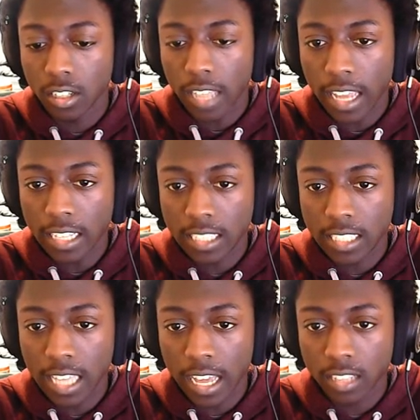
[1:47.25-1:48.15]

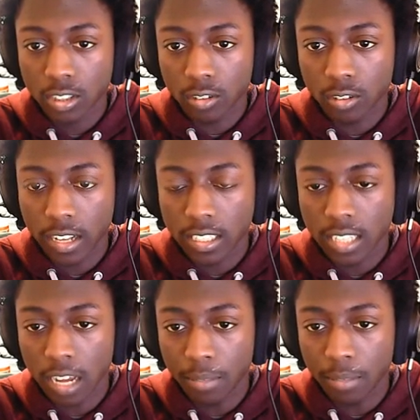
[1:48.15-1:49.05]
ADC head straight to
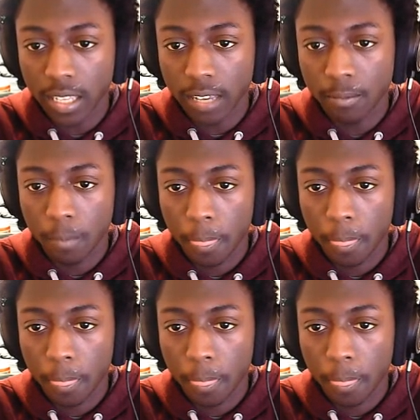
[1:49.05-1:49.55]
top lane.